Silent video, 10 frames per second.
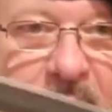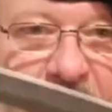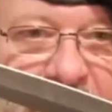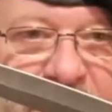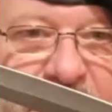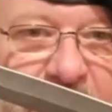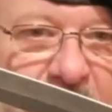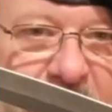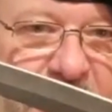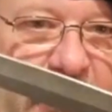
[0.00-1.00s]
this
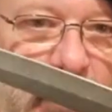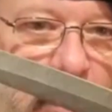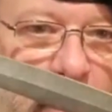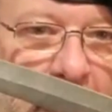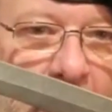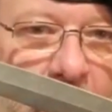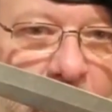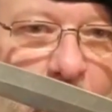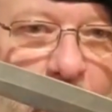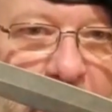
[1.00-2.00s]
is for out in the
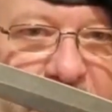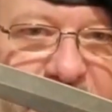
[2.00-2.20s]
woods